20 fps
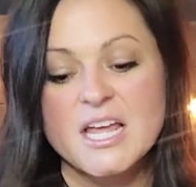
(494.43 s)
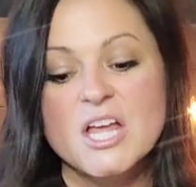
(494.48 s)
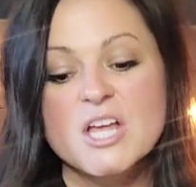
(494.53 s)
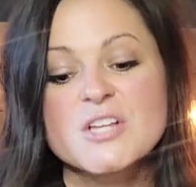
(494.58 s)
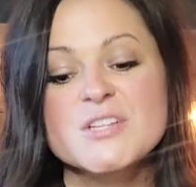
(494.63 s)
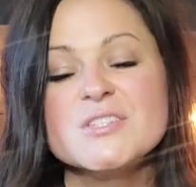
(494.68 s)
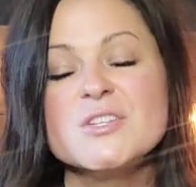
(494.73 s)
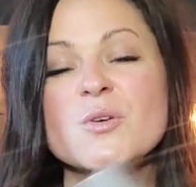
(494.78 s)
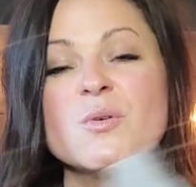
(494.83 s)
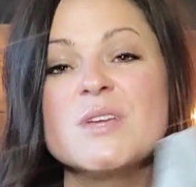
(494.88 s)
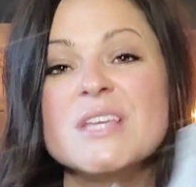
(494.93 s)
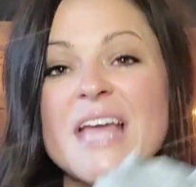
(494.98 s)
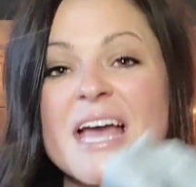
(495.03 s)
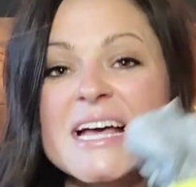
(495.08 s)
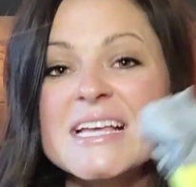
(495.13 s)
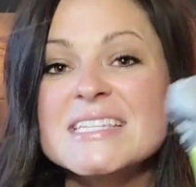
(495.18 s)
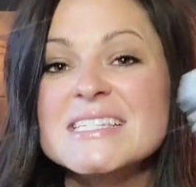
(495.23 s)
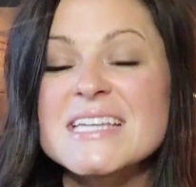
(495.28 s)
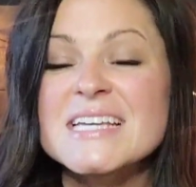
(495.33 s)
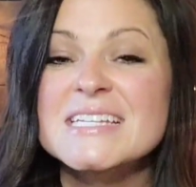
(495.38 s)
So
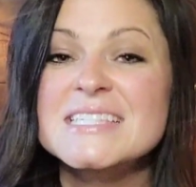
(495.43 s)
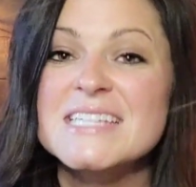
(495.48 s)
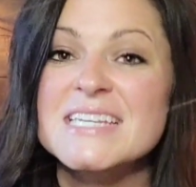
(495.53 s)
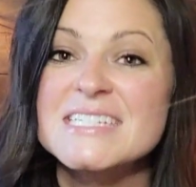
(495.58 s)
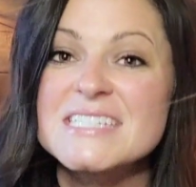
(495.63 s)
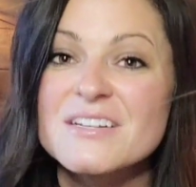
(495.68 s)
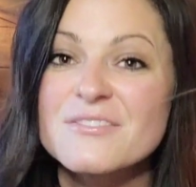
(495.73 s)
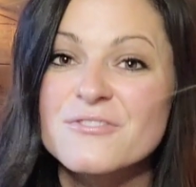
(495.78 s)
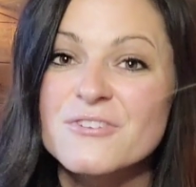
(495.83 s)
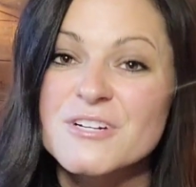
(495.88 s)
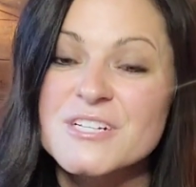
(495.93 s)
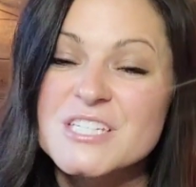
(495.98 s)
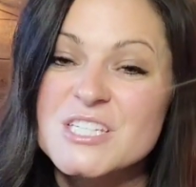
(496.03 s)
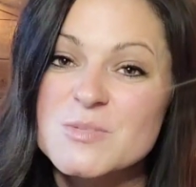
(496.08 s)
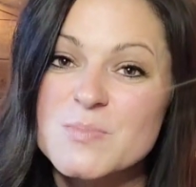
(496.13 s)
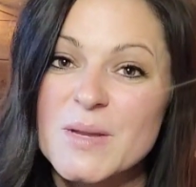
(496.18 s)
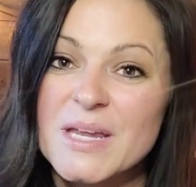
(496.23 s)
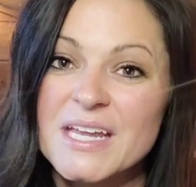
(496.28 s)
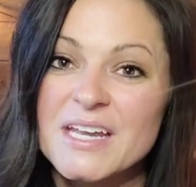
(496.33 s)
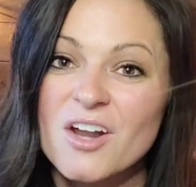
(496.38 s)
yes, it's a different
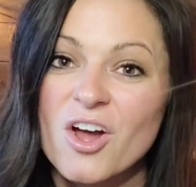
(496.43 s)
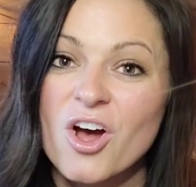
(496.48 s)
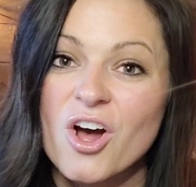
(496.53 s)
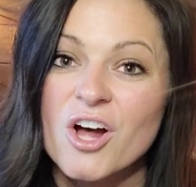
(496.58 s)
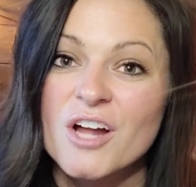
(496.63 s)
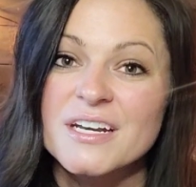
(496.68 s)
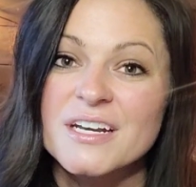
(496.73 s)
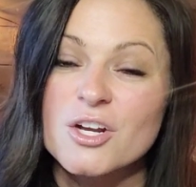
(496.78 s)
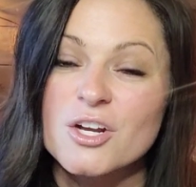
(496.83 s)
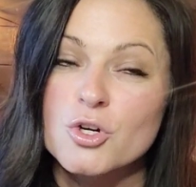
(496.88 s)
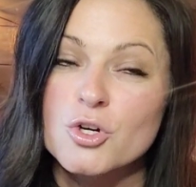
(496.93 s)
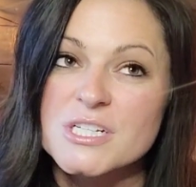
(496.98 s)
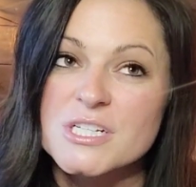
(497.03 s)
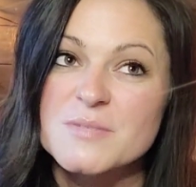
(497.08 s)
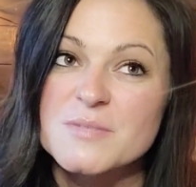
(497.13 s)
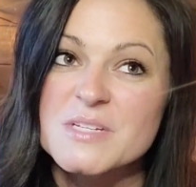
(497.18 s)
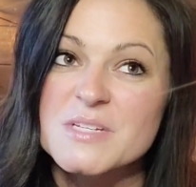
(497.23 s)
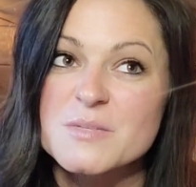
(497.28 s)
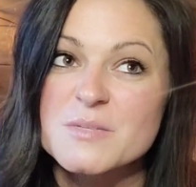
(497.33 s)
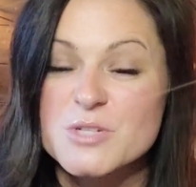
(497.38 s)
spin on
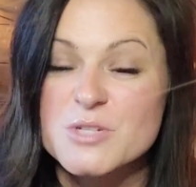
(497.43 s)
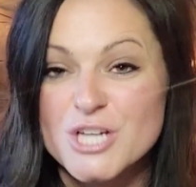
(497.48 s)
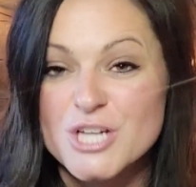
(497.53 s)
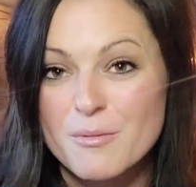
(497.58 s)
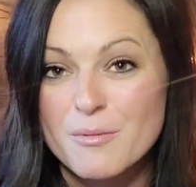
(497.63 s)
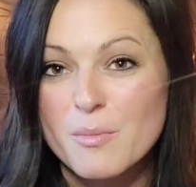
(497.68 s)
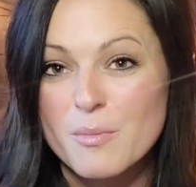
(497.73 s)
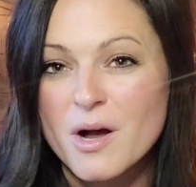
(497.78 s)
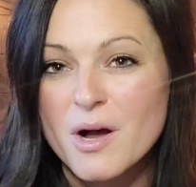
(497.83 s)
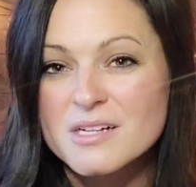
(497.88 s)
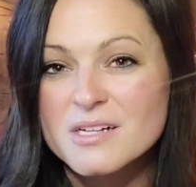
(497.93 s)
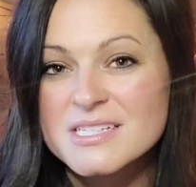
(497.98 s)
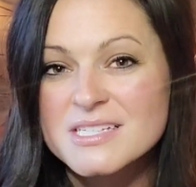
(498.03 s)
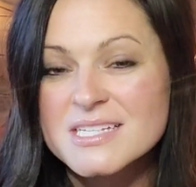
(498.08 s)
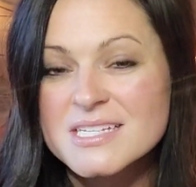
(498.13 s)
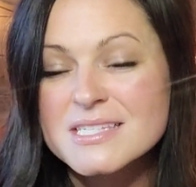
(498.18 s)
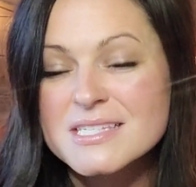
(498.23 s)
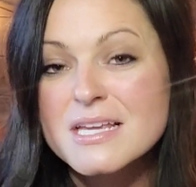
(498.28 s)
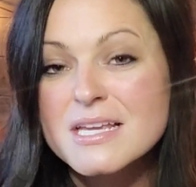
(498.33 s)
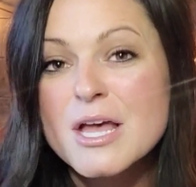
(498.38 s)
Christmas pajama
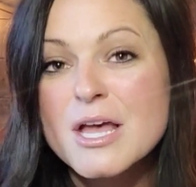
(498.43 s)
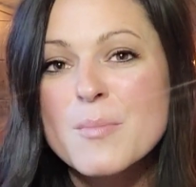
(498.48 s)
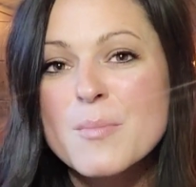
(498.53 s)
boxes,